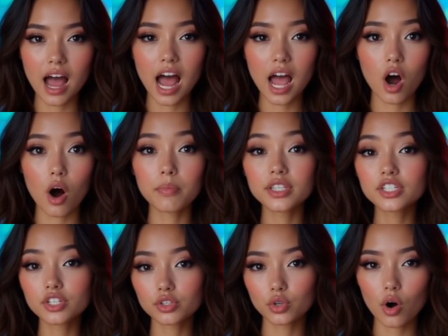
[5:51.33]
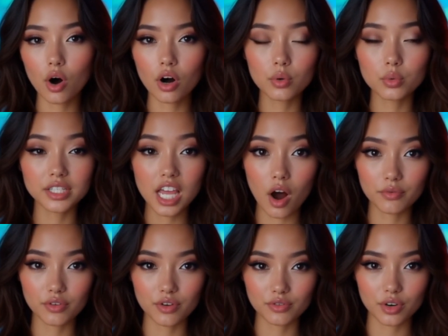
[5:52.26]
I hope this tutorial was
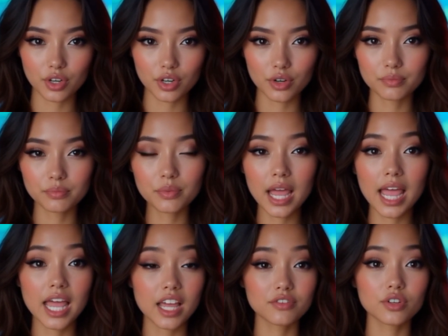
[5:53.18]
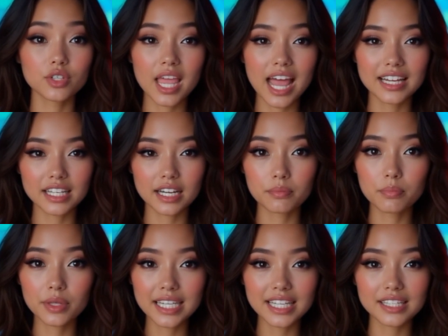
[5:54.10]
helpful for you. If you liked it,
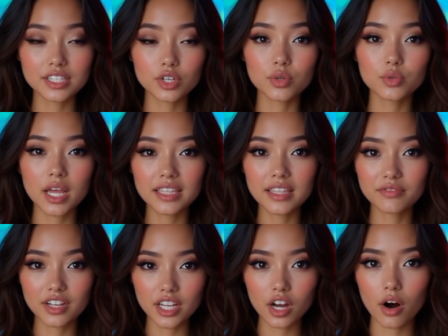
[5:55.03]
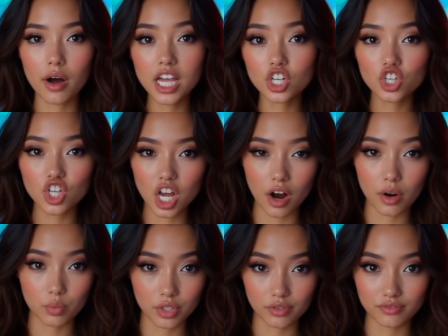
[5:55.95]
please do like the video and share
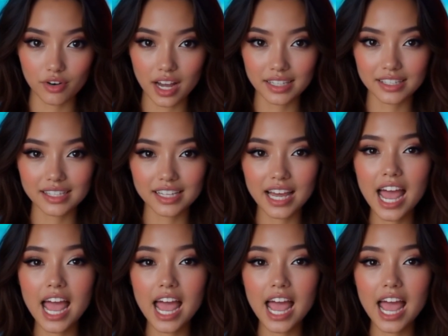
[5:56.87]
it with your friends.